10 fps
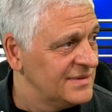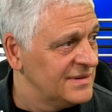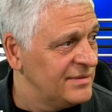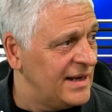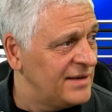
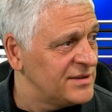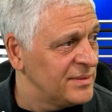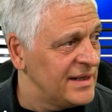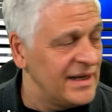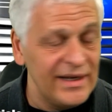We have some
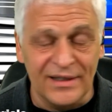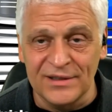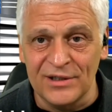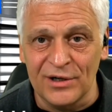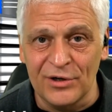Canadians
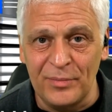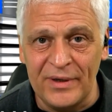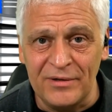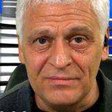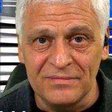in our group
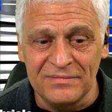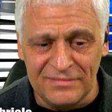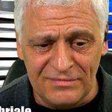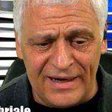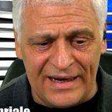here.
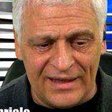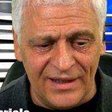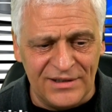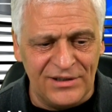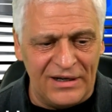Why not?
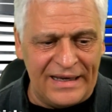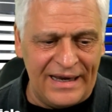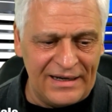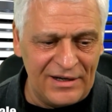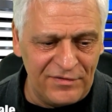Let's talk
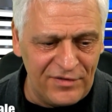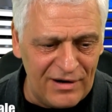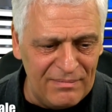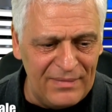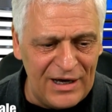Canada for
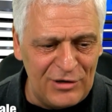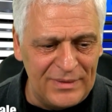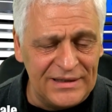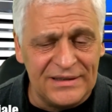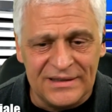a
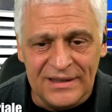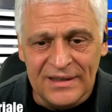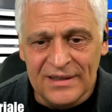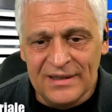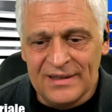moment.
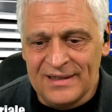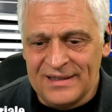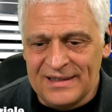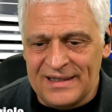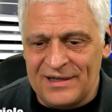
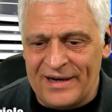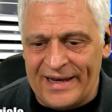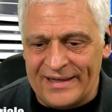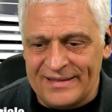All right,